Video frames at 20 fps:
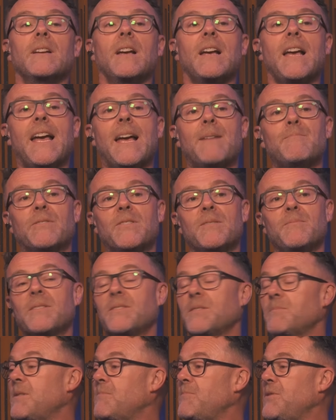Um, but I'll be
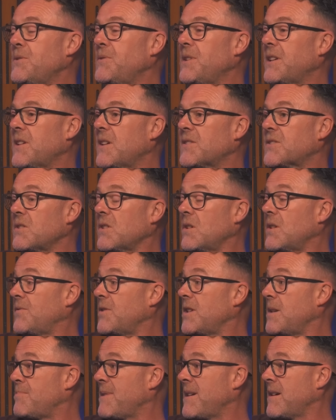only be in Munich, so I'm going to
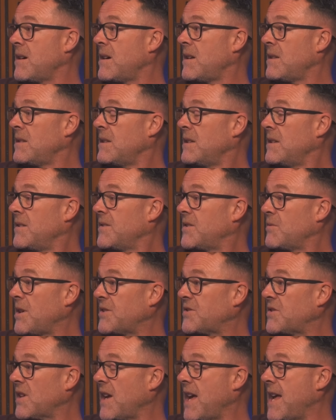find a beer hall to
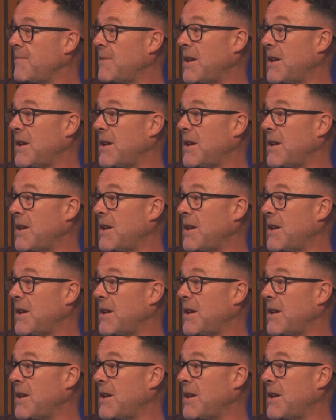watch the game.